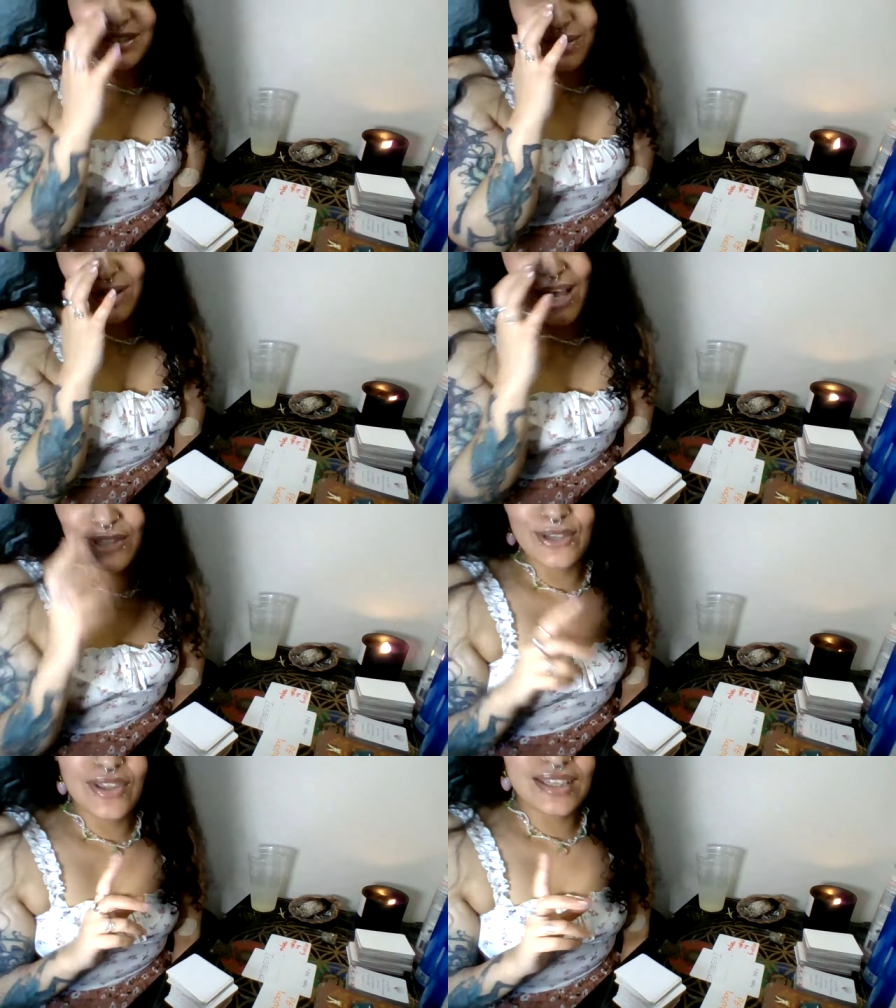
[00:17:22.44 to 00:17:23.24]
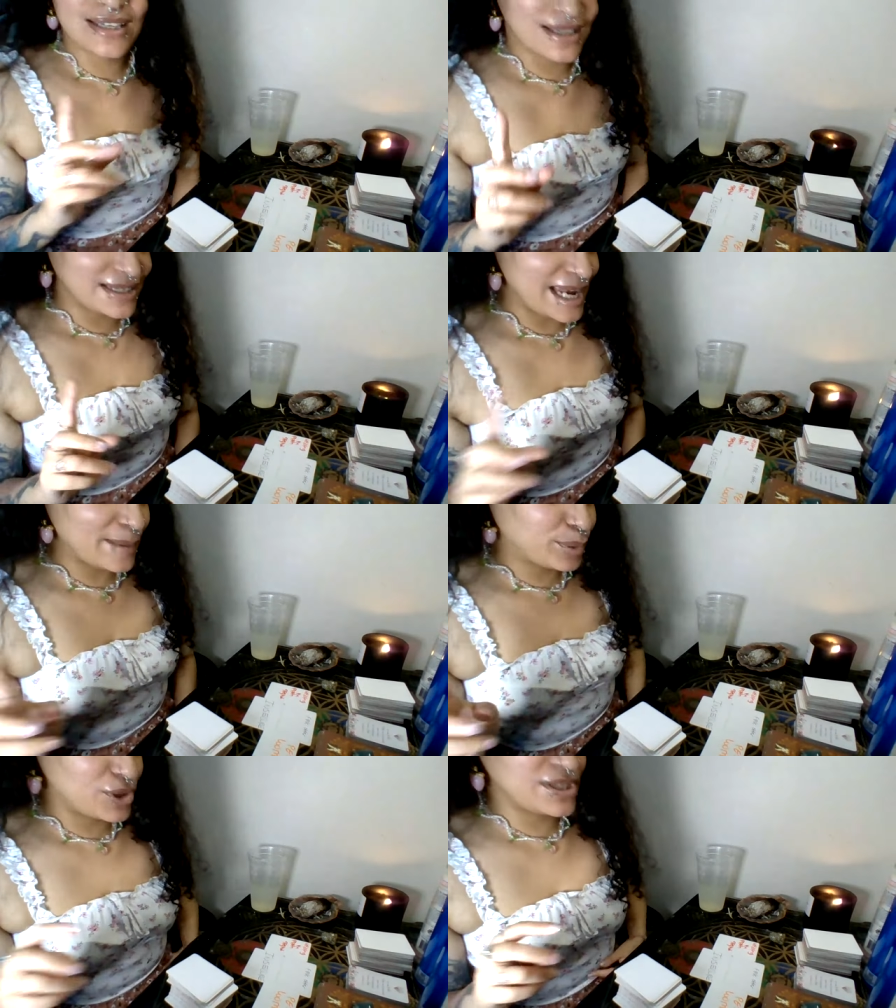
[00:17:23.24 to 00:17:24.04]
So yeah, so this is the
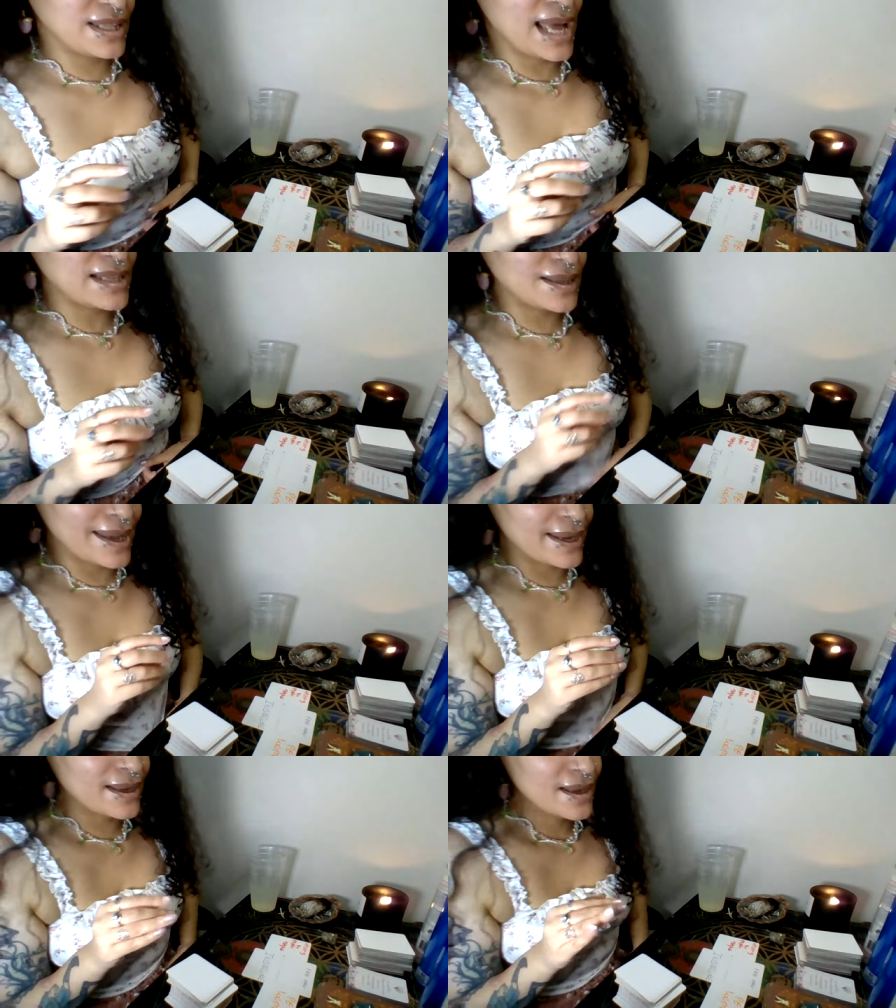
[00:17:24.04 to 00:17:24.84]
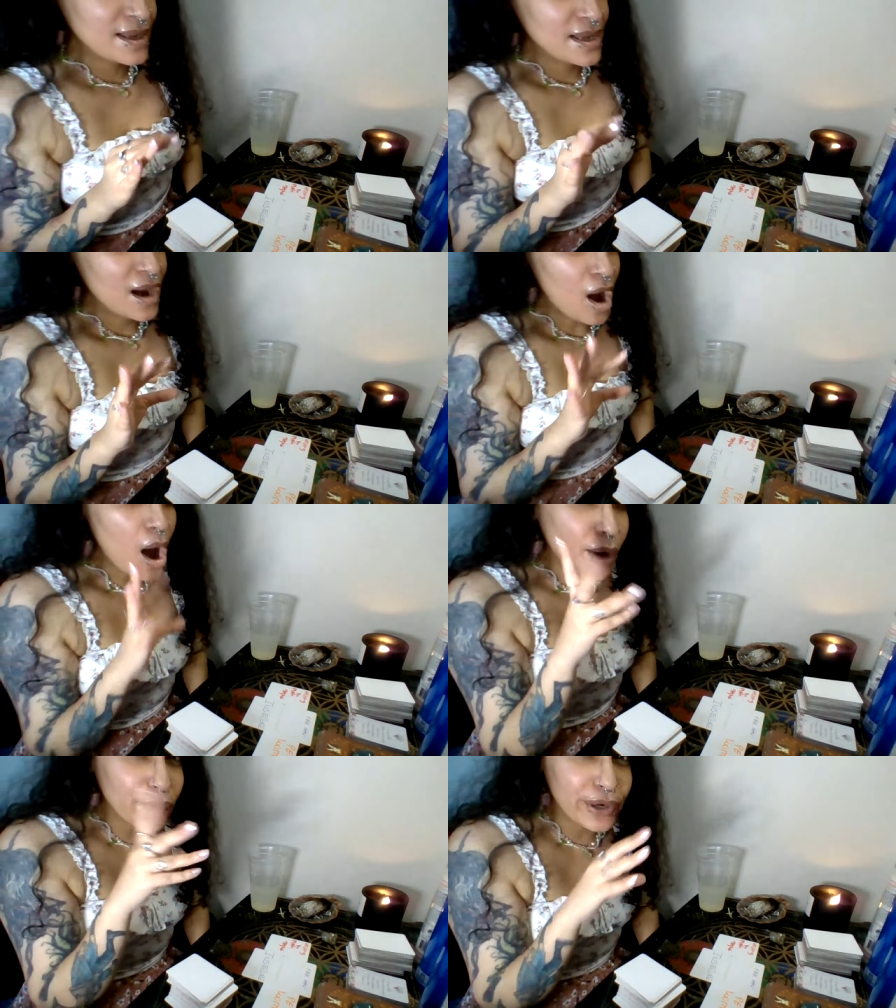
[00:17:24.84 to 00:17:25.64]
same person that's like
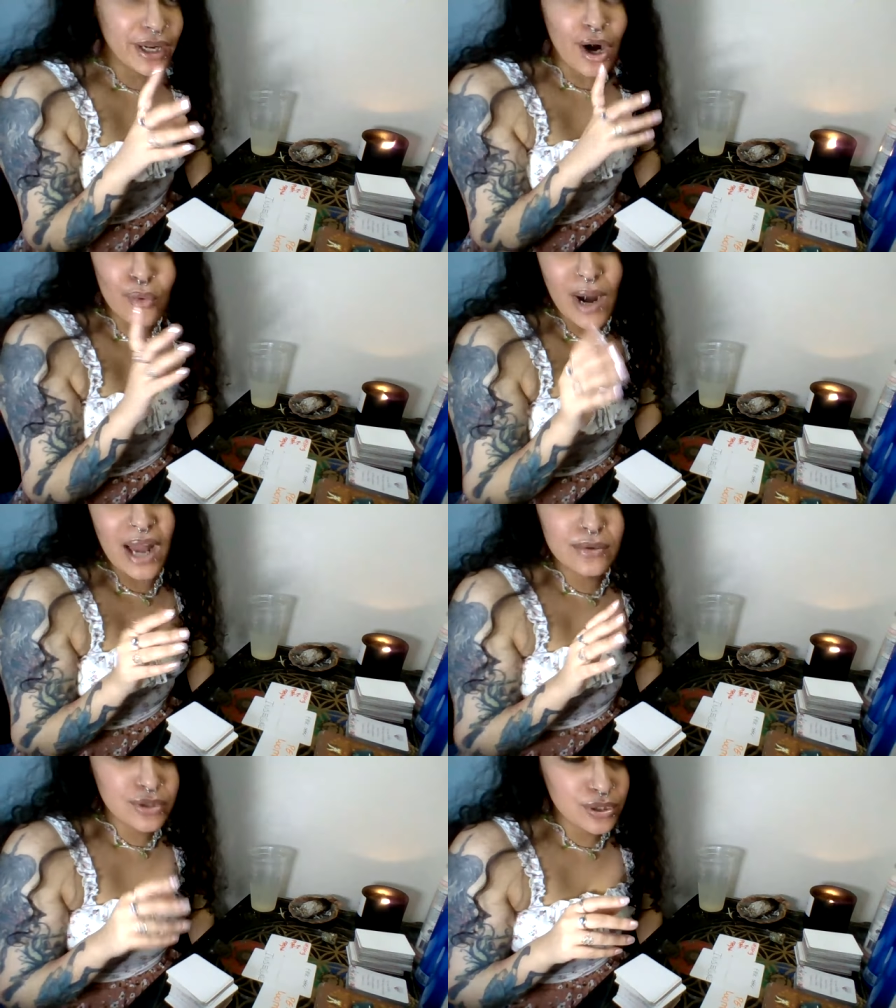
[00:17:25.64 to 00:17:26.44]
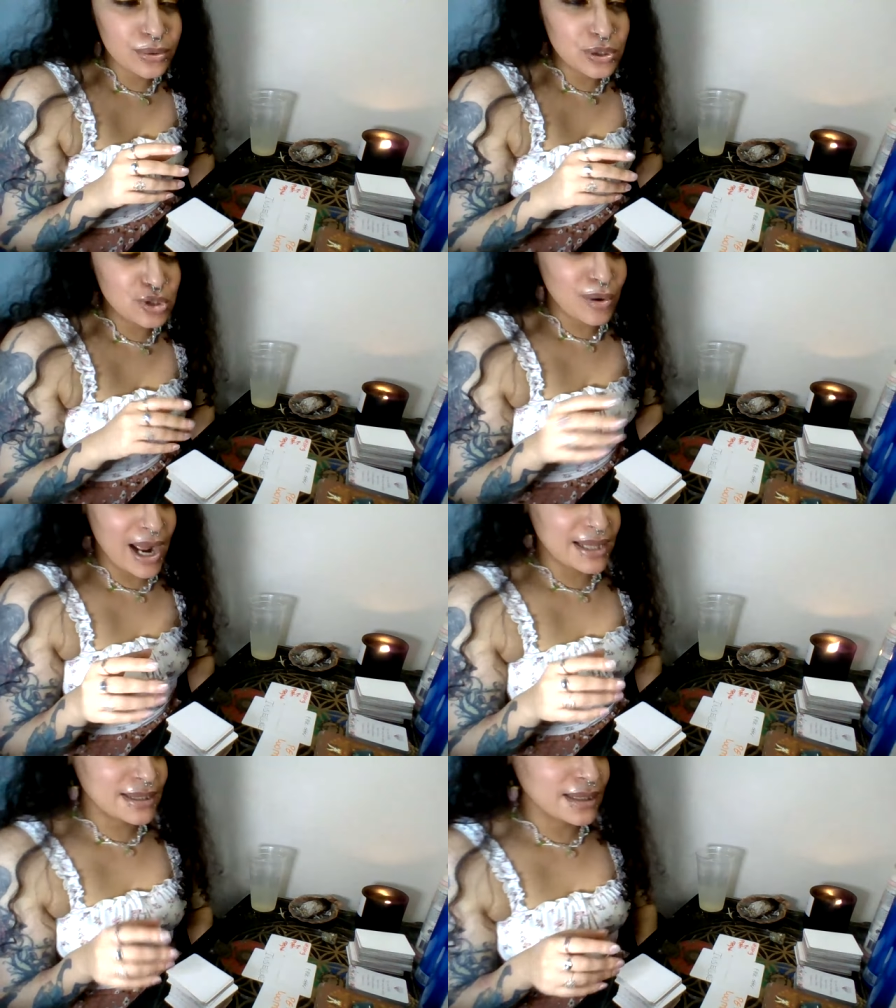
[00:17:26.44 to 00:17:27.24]
hovering around you,
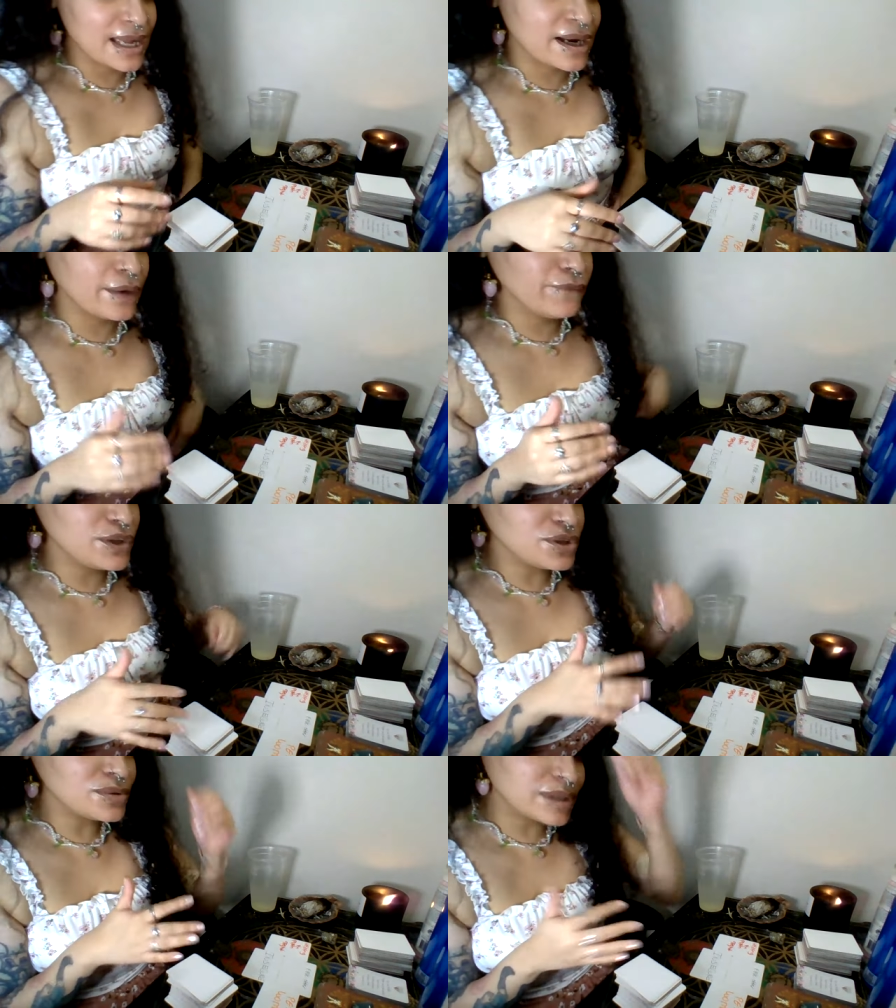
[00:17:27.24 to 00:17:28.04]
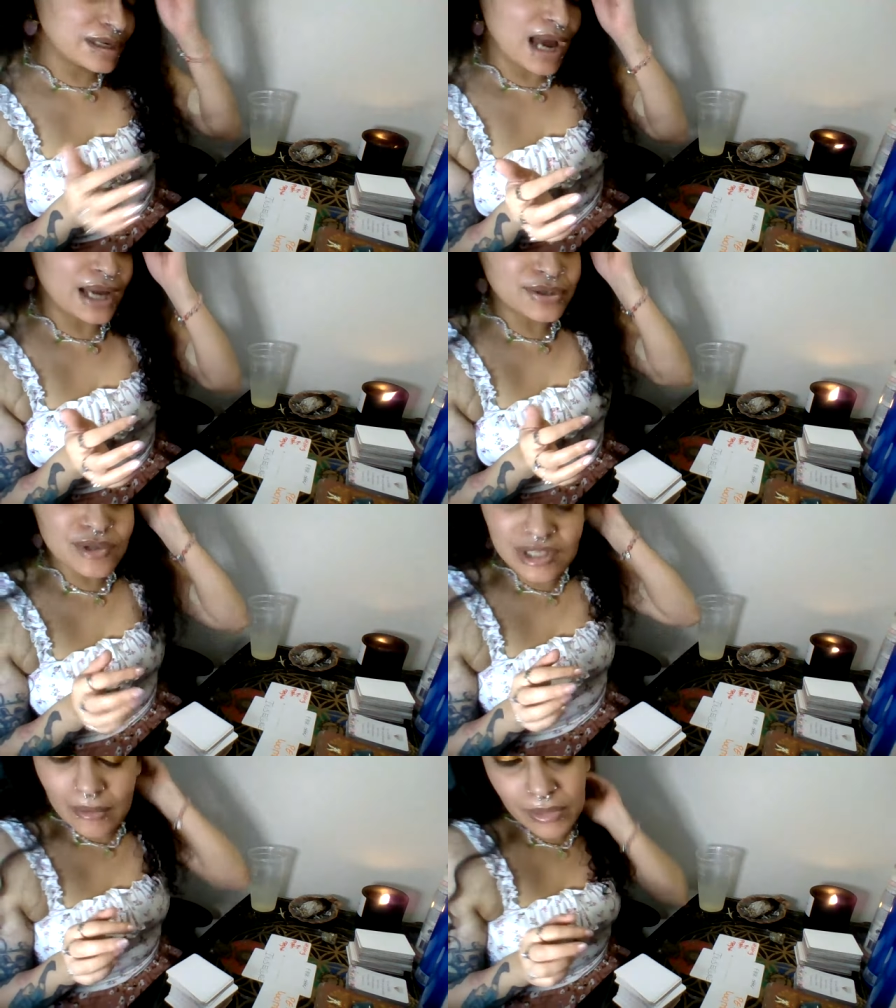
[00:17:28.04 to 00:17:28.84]
trying to like convince you to not
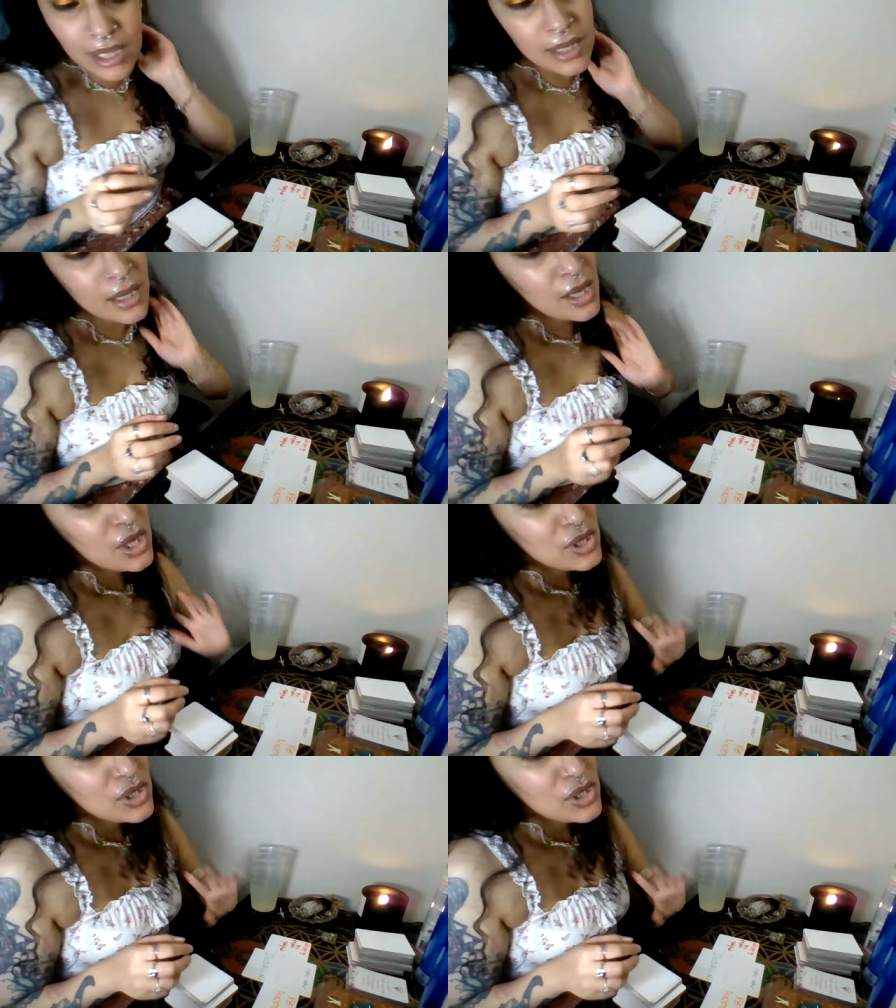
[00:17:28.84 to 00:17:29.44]
do something.